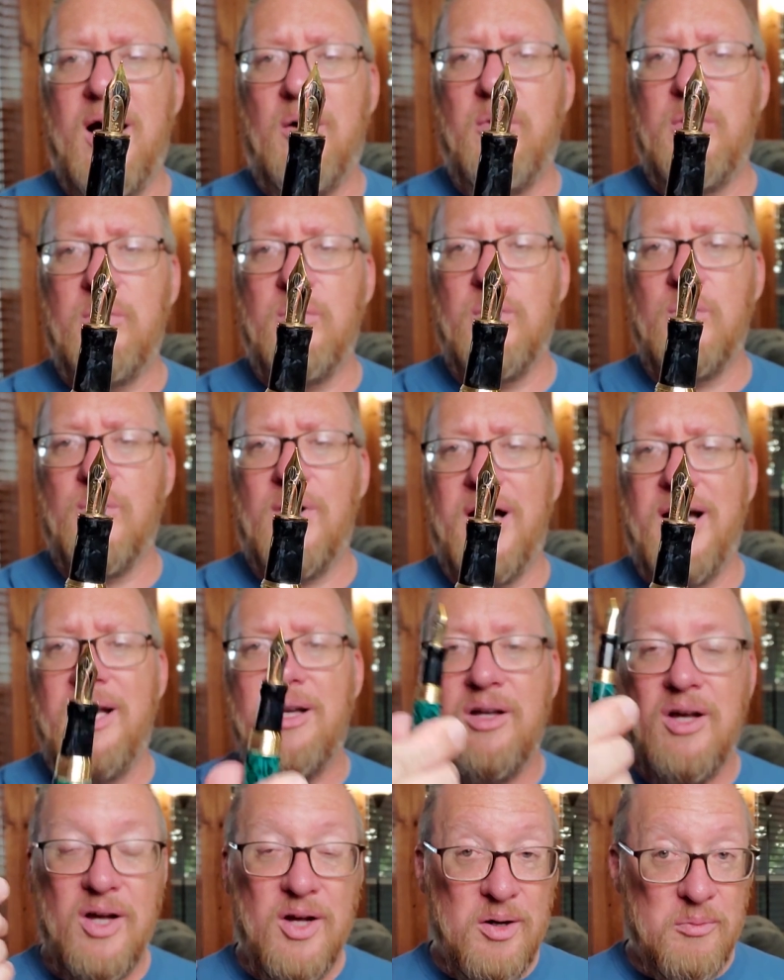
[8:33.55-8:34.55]
it will write,
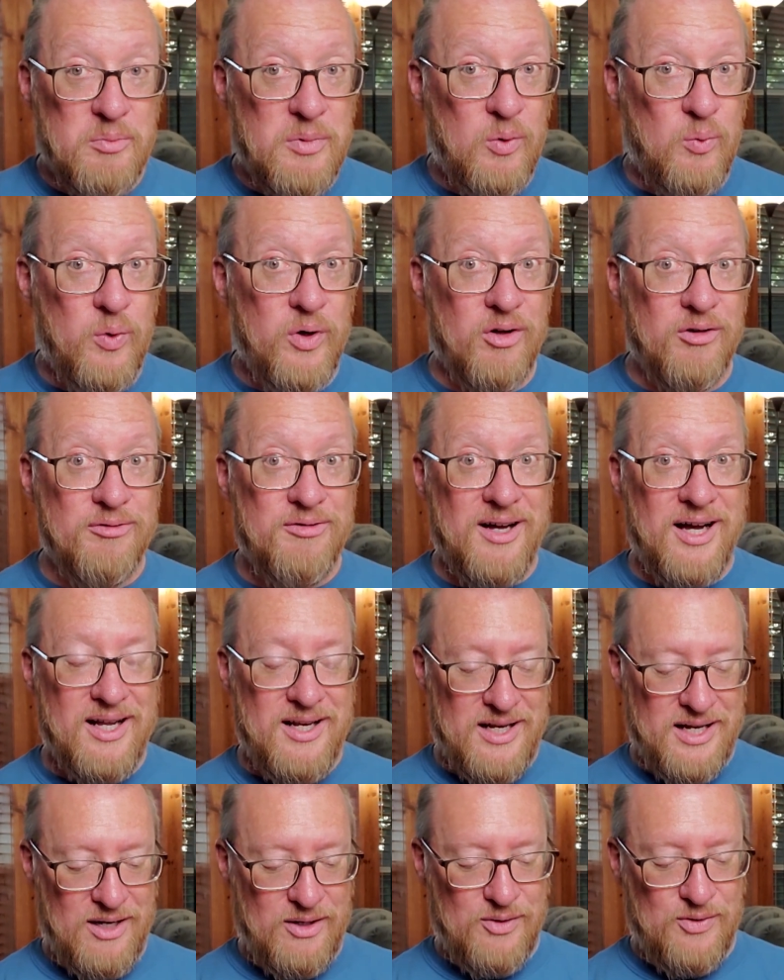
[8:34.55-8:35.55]
but we'll
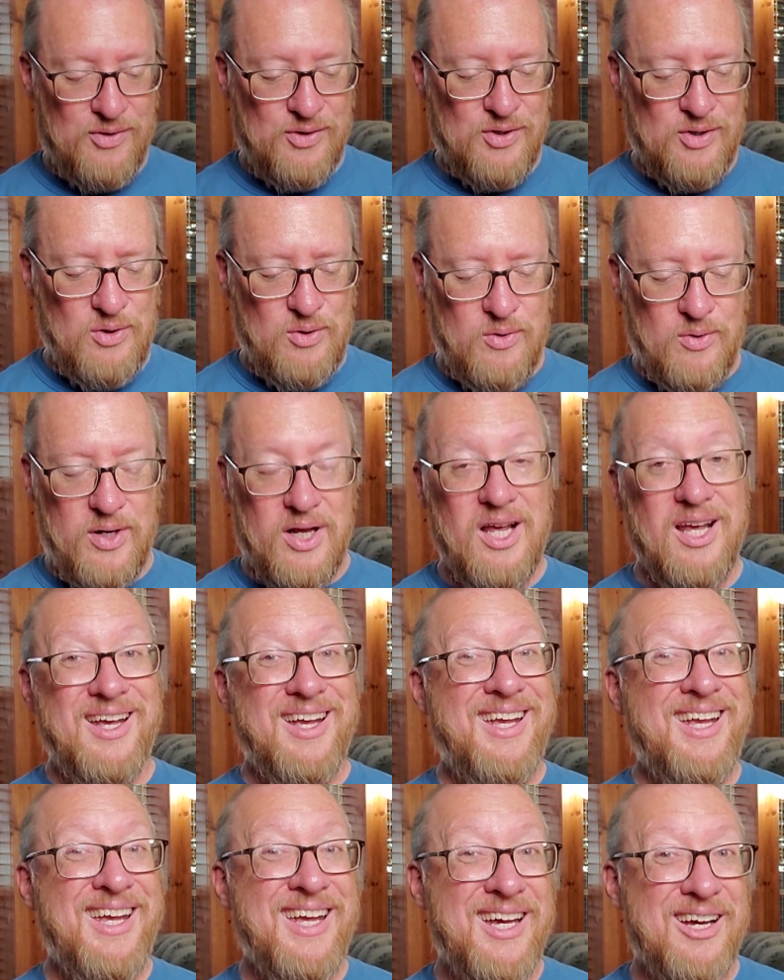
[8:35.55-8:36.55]
find out soon.
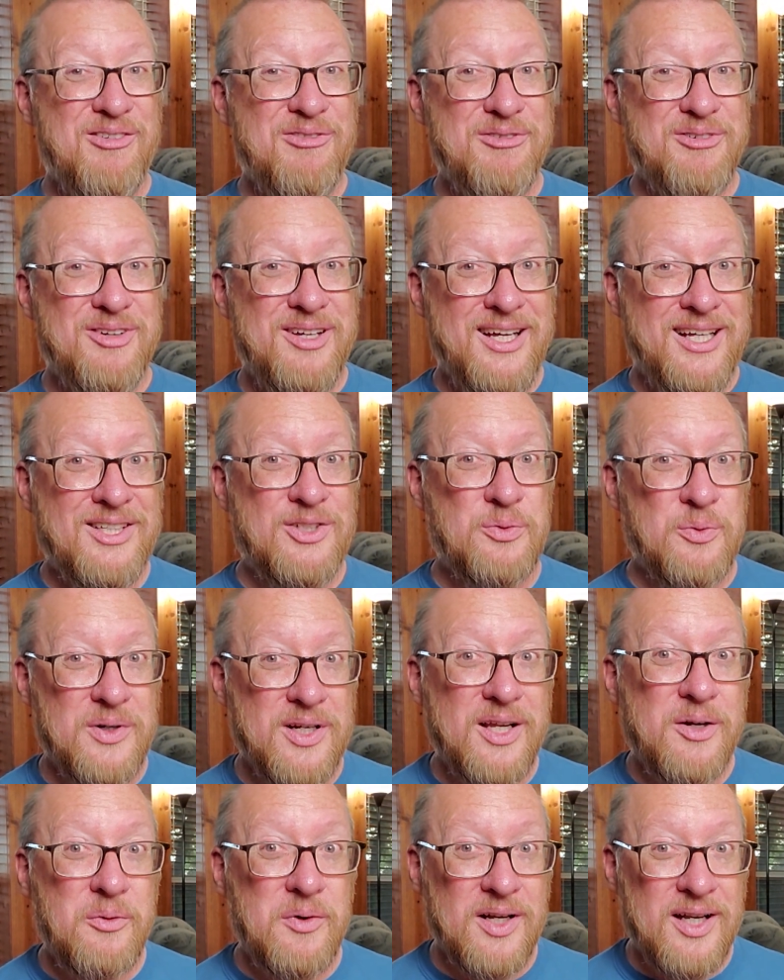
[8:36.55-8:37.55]
If it's
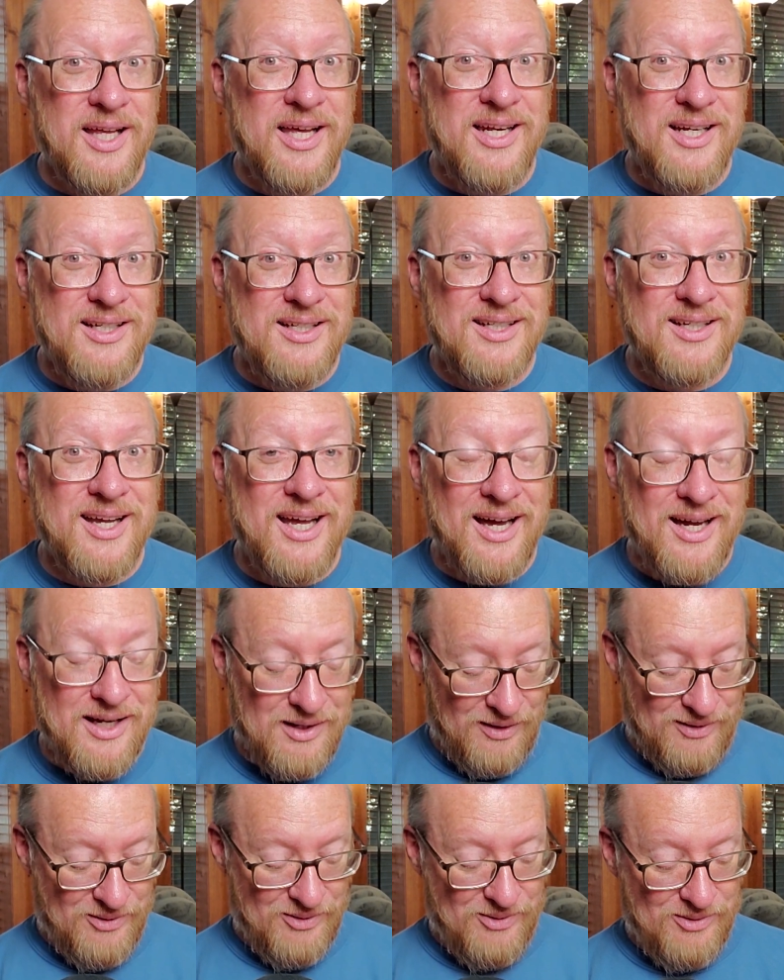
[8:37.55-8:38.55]
really related to
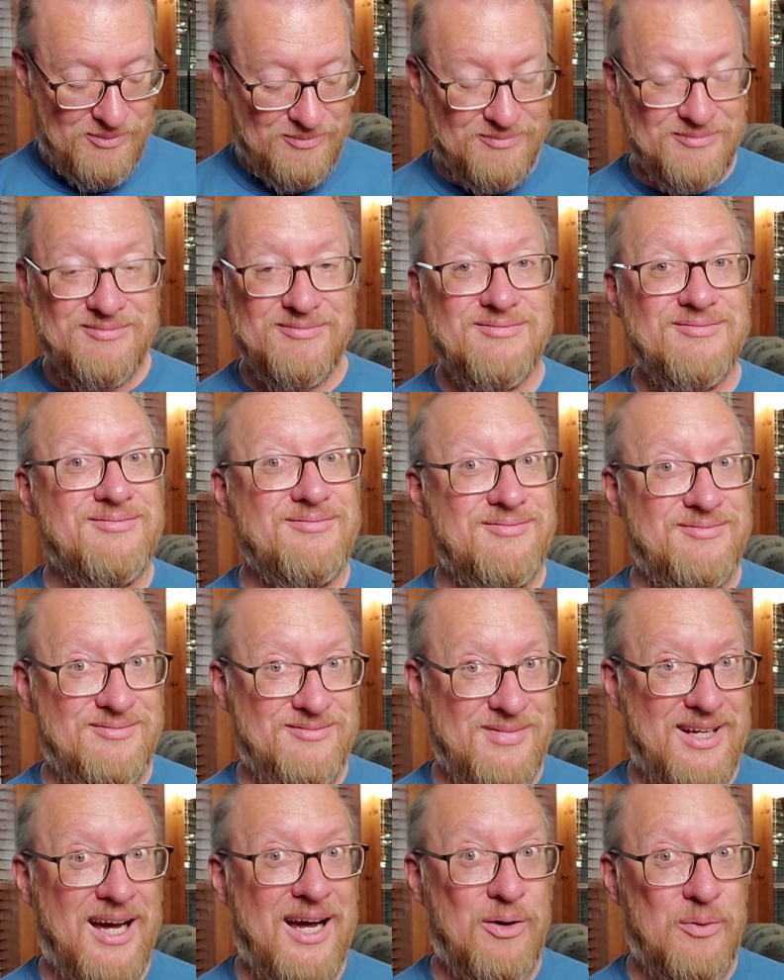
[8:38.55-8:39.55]
Kaigelu,
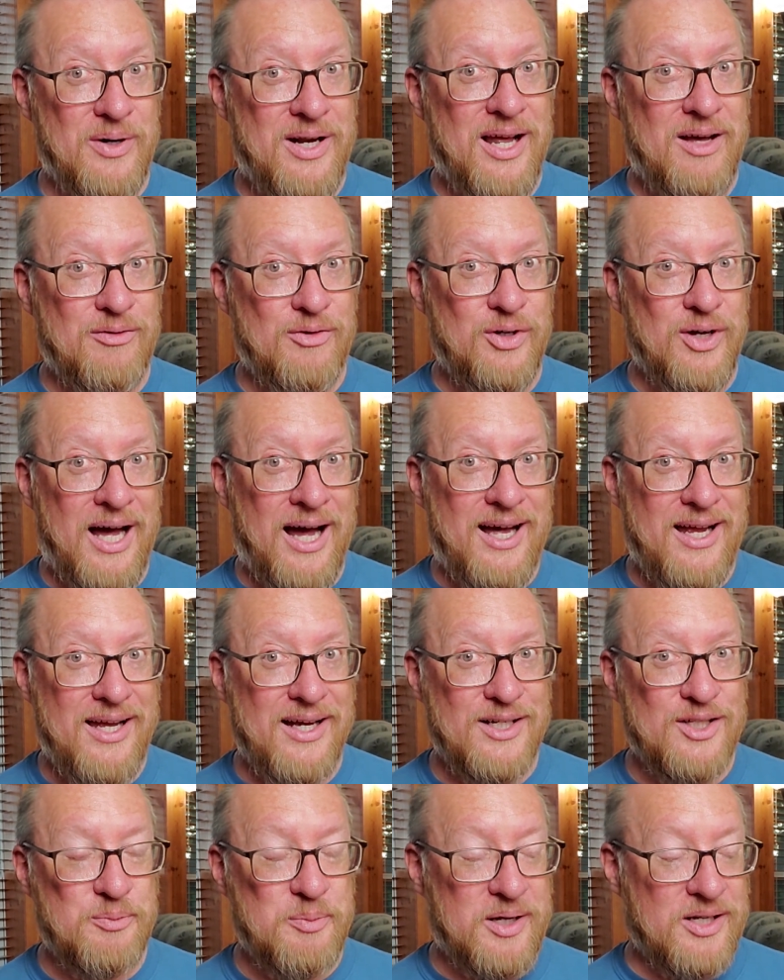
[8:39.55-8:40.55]
I would have high
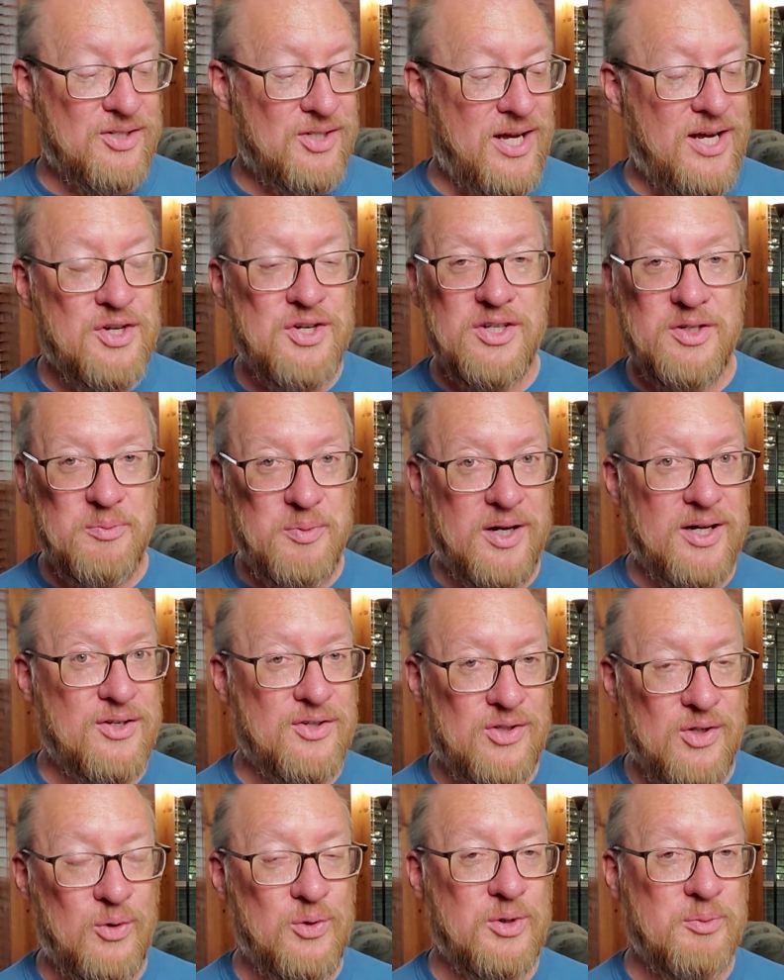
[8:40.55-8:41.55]
expectations because
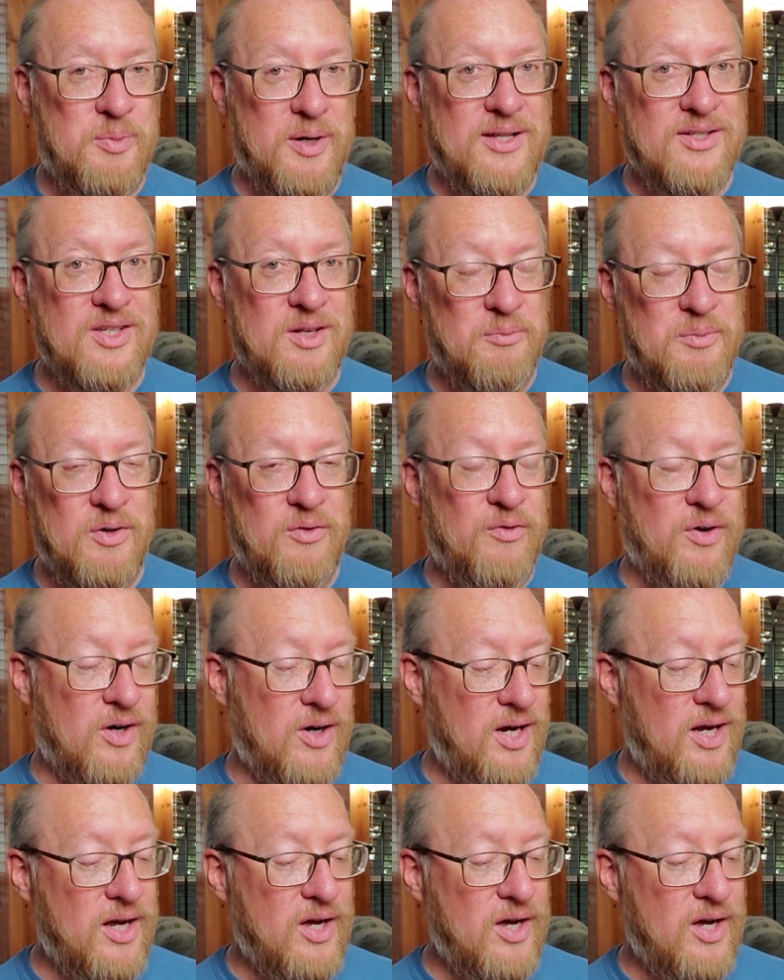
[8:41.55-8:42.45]
those pens have been very